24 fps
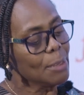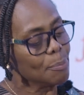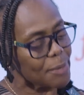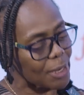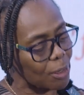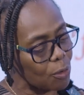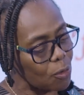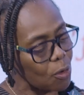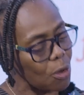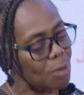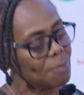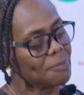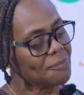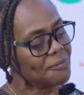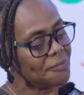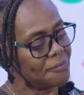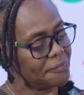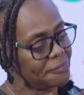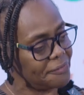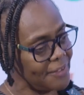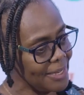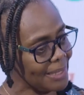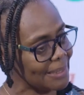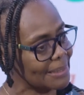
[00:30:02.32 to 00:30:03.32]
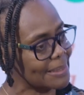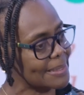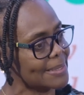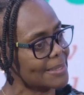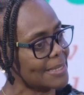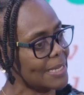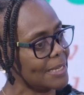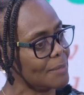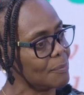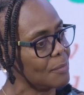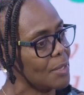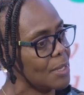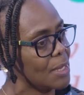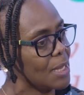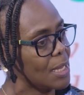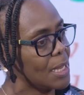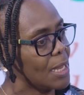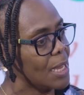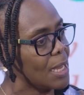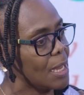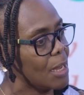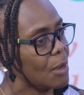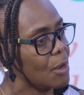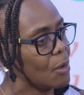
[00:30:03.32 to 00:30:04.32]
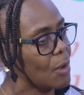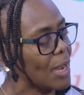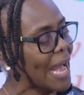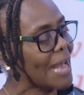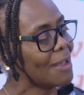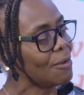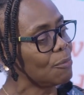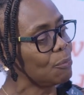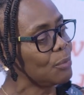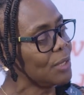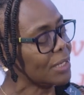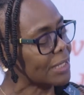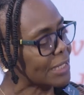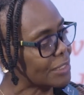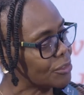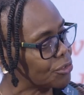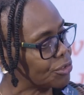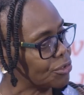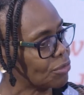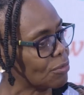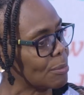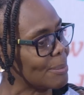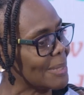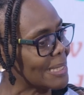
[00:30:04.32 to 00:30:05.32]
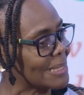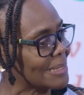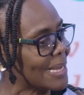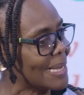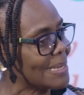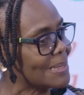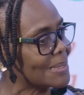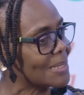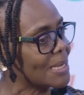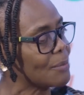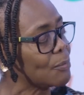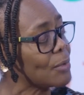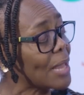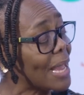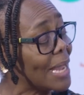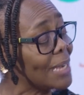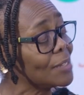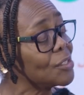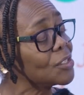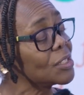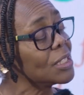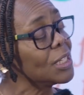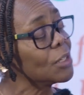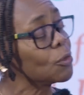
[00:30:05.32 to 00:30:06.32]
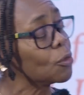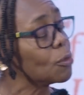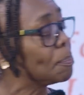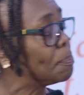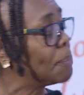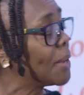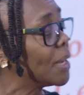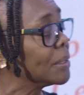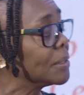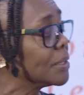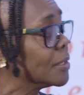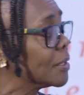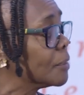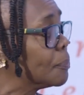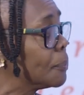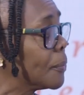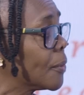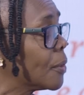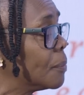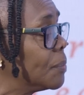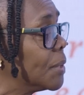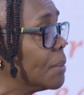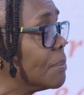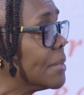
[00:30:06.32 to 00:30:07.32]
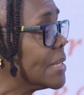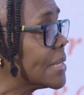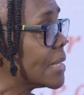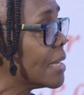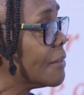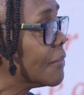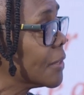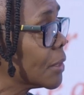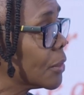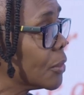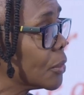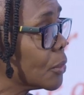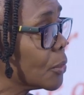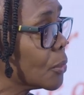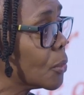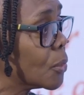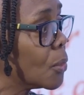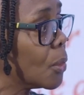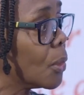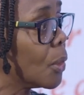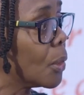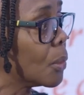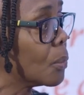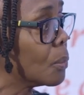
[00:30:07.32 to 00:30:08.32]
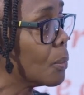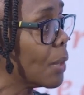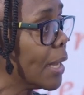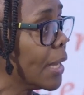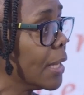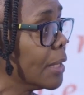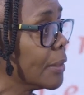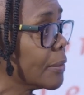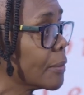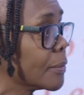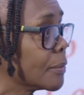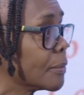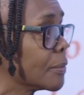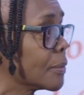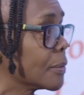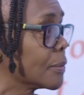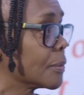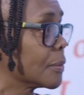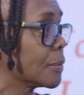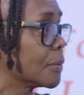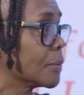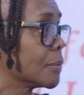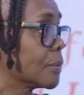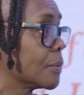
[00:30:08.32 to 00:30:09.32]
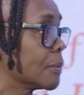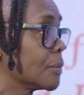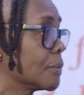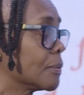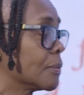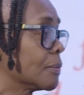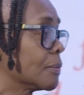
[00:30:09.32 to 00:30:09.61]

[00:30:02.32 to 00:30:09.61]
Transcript: become victim and we re-traumatize them. We actually compounded the problem. It's never going to go away. Wow.